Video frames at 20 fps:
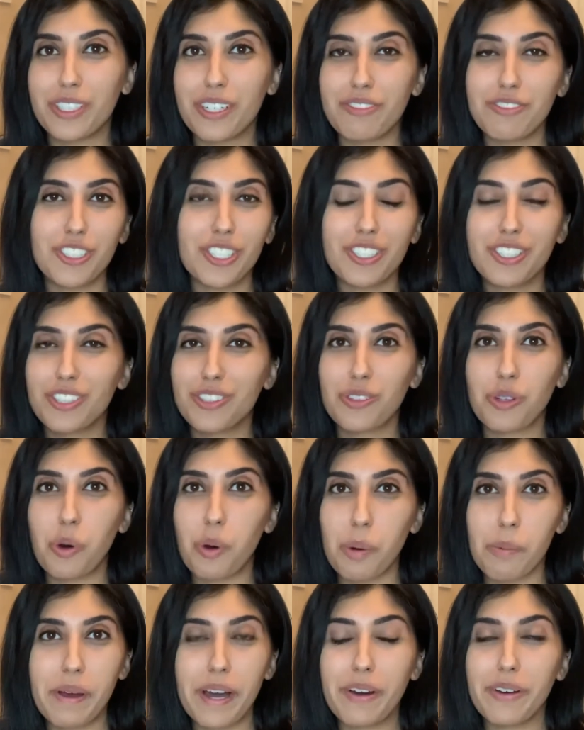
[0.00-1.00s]
I've just
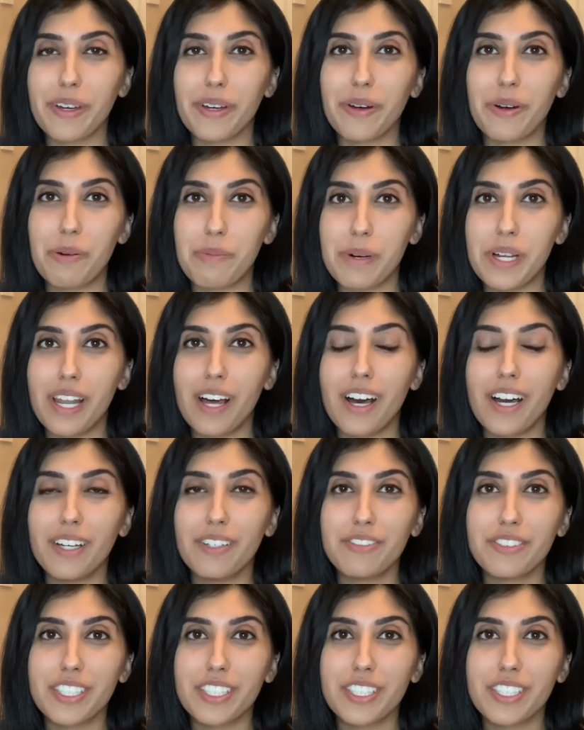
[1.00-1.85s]
thought about it all my life.